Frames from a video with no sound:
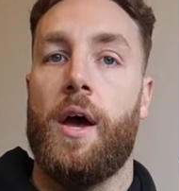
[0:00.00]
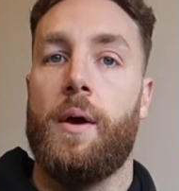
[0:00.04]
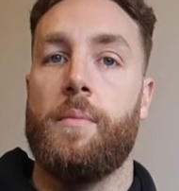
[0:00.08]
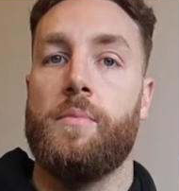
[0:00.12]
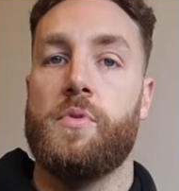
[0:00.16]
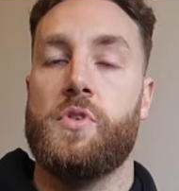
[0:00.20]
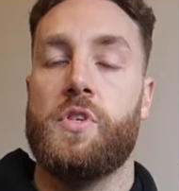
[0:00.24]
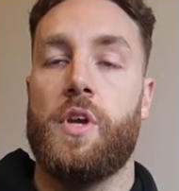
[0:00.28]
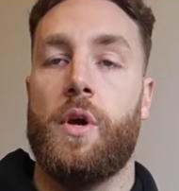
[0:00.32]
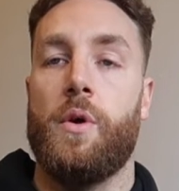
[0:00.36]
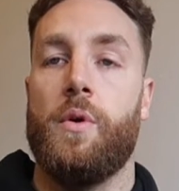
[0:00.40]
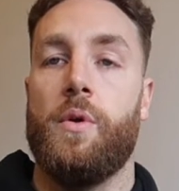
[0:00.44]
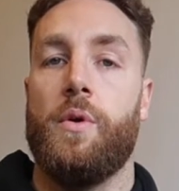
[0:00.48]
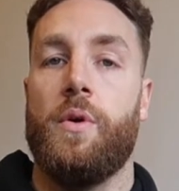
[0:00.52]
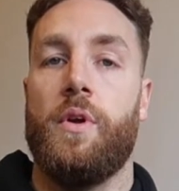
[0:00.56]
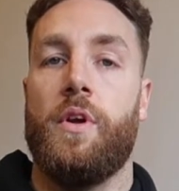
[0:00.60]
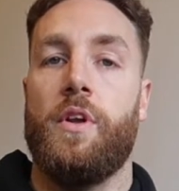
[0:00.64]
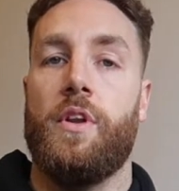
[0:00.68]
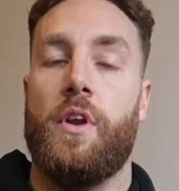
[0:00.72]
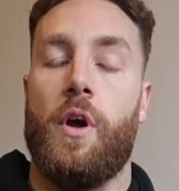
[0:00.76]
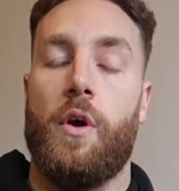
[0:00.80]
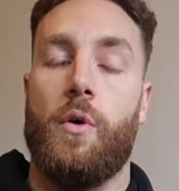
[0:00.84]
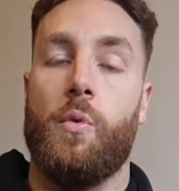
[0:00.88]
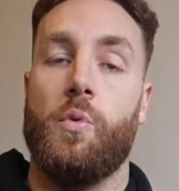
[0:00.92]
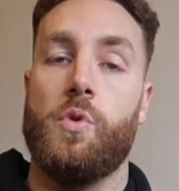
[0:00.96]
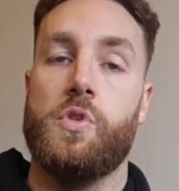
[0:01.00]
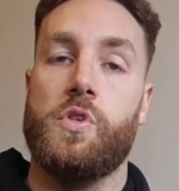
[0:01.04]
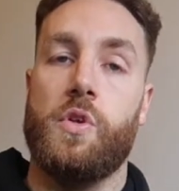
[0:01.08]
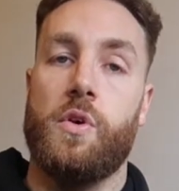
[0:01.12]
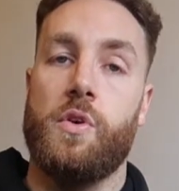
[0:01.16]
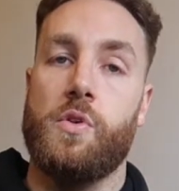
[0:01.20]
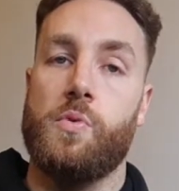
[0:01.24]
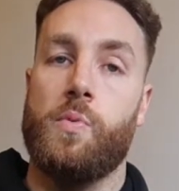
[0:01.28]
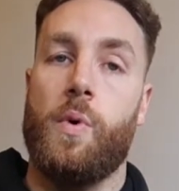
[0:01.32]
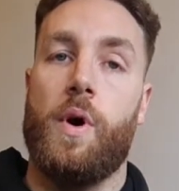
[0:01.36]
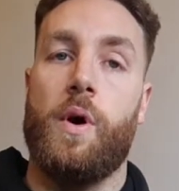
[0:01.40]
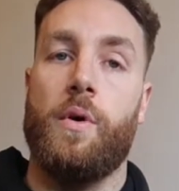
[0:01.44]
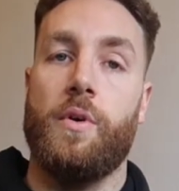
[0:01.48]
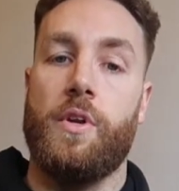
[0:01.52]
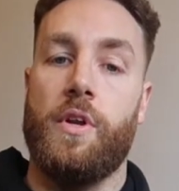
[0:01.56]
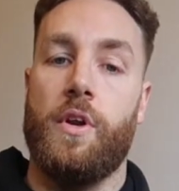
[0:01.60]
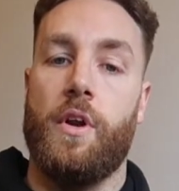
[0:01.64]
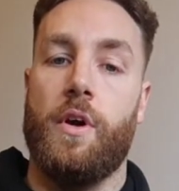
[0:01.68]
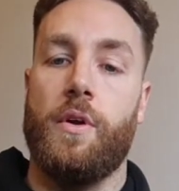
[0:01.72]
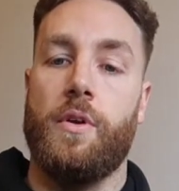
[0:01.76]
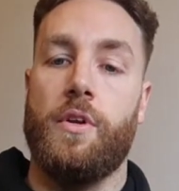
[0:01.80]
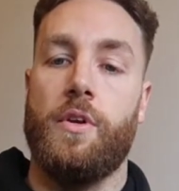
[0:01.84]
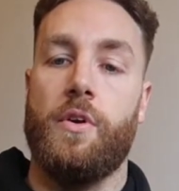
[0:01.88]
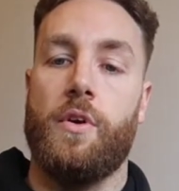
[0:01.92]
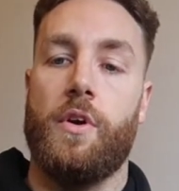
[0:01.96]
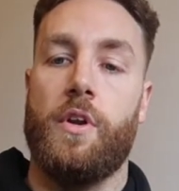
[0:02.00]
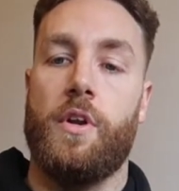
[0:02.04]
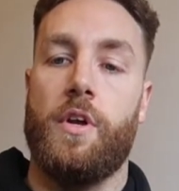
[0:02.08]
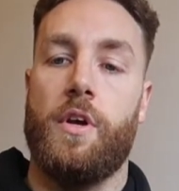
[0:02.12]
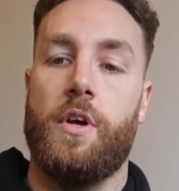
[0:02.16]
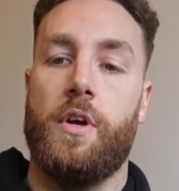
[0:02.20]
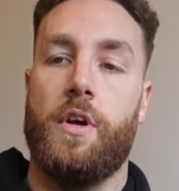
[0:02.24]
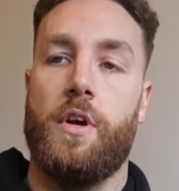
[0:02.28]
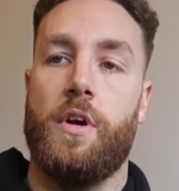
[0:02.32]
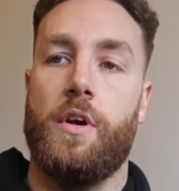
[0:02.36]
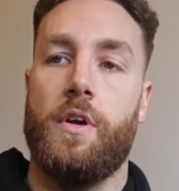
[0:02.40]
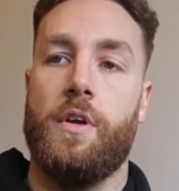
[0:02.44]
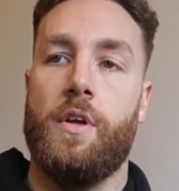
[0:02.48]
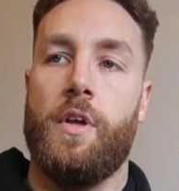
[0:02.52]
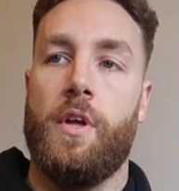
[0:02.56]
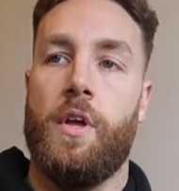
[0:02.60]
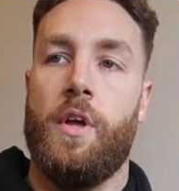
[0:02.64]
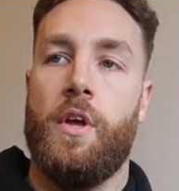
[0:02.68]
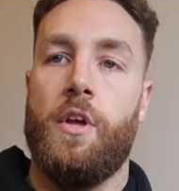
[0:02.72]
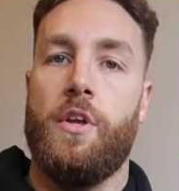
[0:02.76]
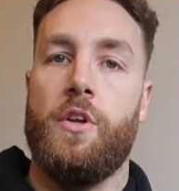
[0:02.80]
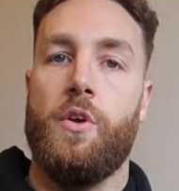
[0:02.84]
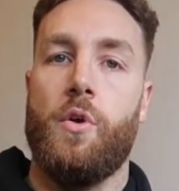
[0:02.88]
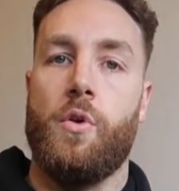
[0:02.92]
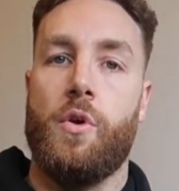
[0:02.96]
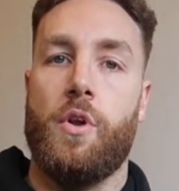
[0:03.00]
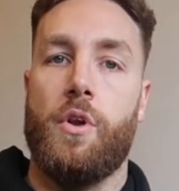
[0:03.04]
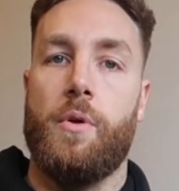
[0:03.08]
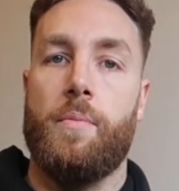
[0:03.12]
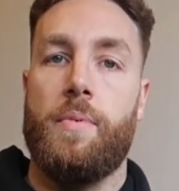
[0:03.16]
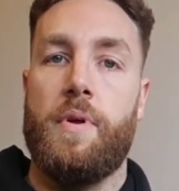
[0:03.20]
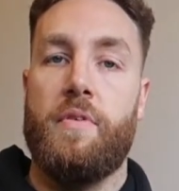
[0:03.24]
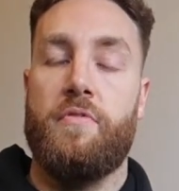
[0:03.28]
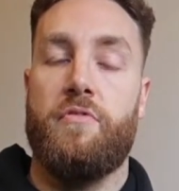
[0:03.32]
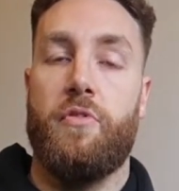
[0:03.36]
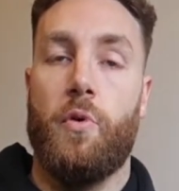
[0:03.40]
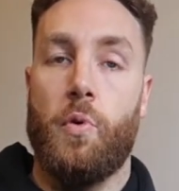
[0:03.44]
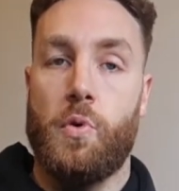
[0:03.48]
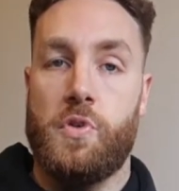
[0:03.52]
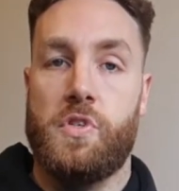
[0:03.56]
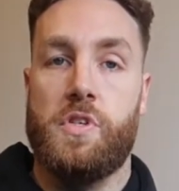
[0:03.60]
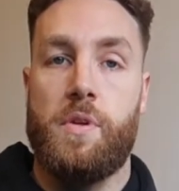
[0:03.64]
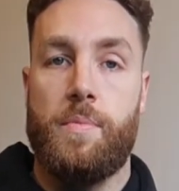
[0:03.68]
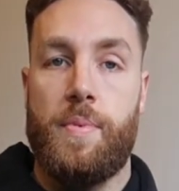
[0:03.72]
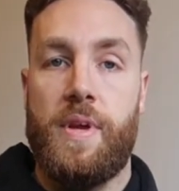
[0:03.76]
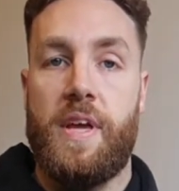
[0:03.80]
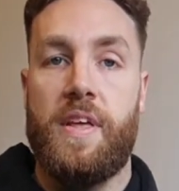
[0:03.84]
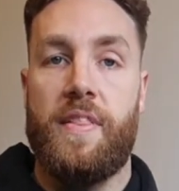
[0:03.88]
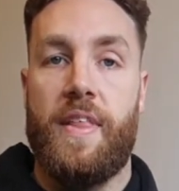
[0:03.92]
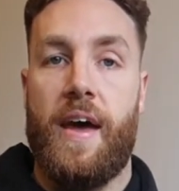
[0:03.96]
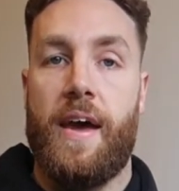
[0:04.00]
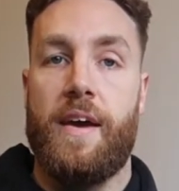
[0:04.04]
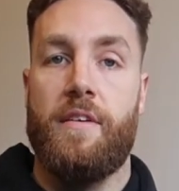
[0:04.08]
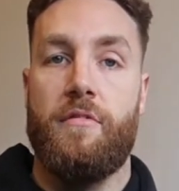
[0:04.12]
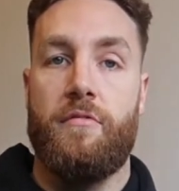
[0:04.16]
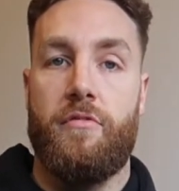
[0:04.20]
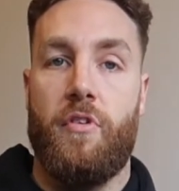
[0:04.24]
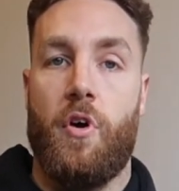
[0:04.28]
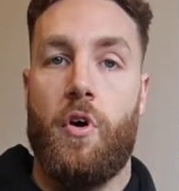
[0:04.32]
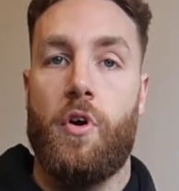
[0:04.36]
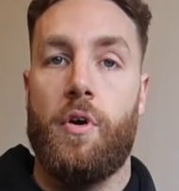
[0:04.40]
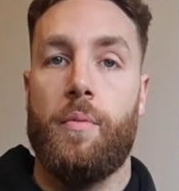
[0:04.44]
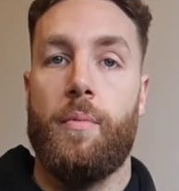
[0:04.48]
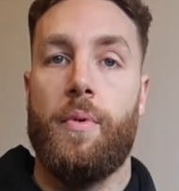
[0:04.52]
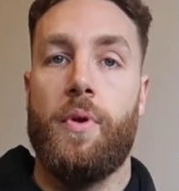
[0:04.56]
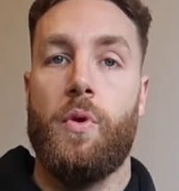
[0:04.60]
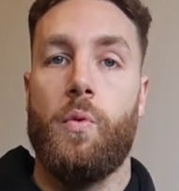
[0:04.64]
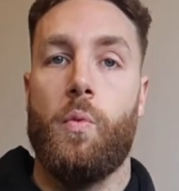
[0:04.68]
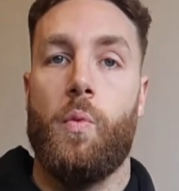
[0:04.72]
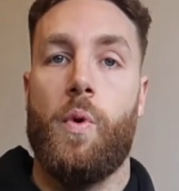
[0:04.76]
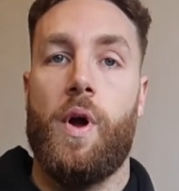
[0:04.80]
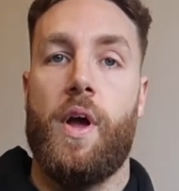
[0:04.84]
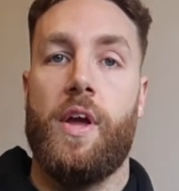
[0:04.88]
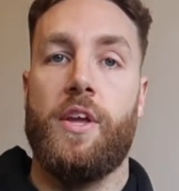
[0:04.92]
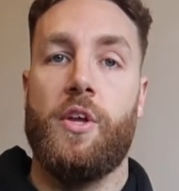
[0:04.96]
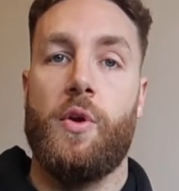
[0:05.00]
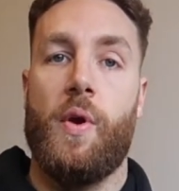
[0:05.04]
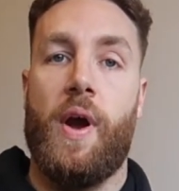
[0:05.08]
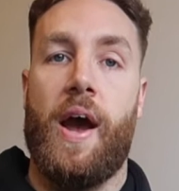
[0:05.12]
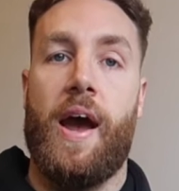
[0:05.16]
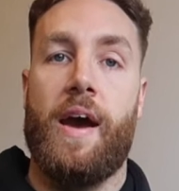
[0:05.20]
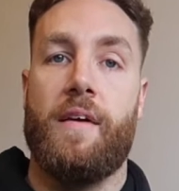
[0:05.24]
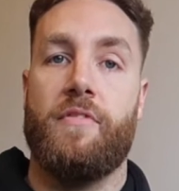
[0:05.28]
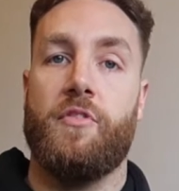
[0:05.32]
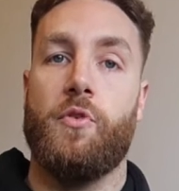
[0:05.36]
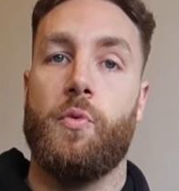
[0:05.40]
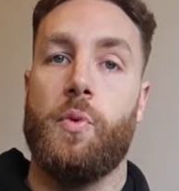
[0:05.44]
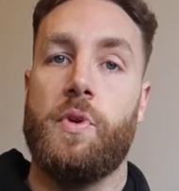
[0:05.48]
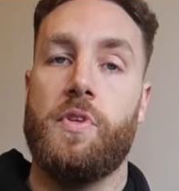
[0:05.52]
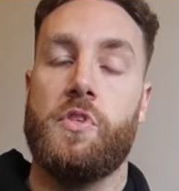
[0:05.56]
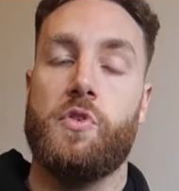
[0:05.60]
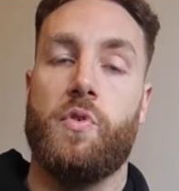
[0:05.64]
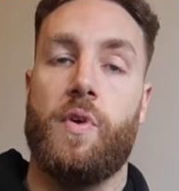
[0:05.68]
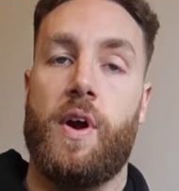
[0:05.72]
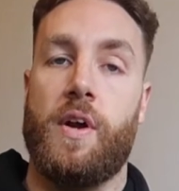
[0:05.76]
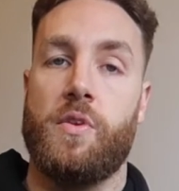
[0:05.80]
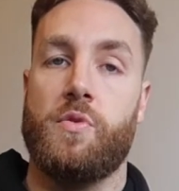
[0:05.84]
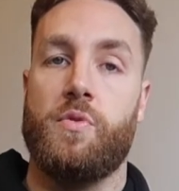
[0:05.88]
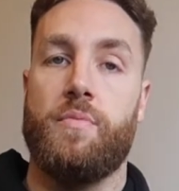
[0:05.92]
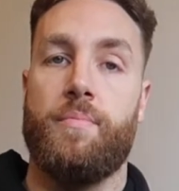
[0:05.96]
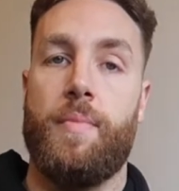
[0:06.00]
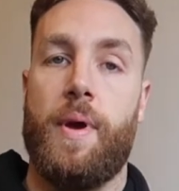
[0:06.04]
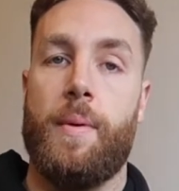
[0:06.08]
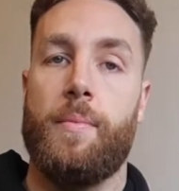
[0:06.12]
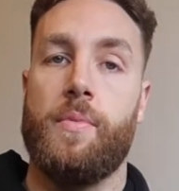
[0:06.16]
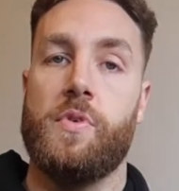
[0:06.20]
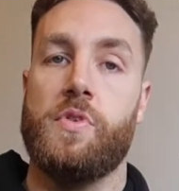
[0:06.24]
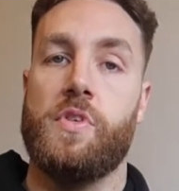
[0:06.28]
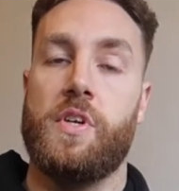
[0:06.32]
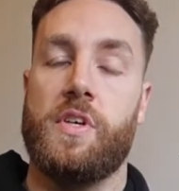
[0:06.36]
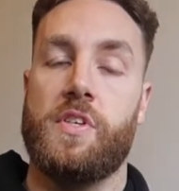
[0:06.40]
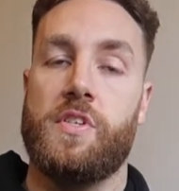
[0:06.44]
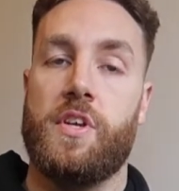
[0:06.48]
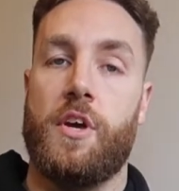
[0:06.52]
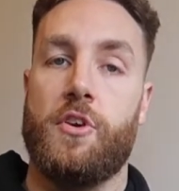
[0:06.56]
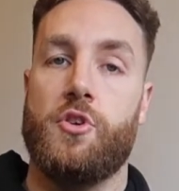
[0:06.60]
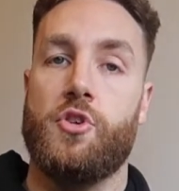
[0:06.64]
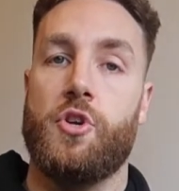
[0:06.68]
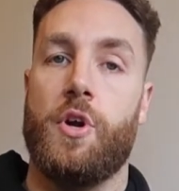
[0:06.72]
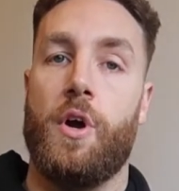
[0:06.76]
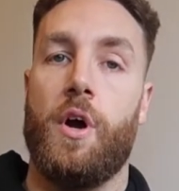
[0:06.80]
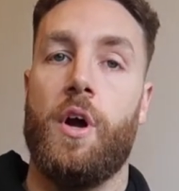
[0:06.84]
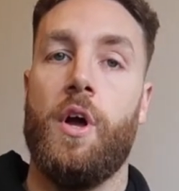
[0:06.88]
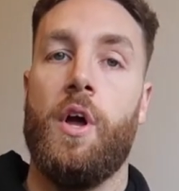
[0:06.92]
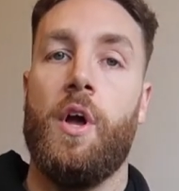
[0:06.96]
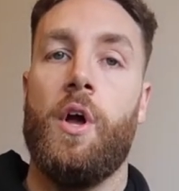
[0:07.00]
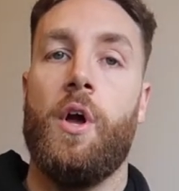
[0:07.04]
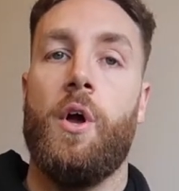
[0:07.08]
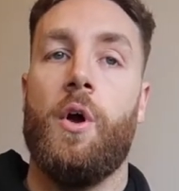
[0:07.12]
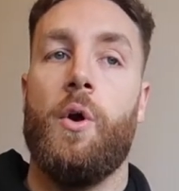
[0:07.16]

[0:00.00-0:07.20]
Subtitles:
So, also as well, you're going to be forced to be in that environment where you have to interact with members, etc.,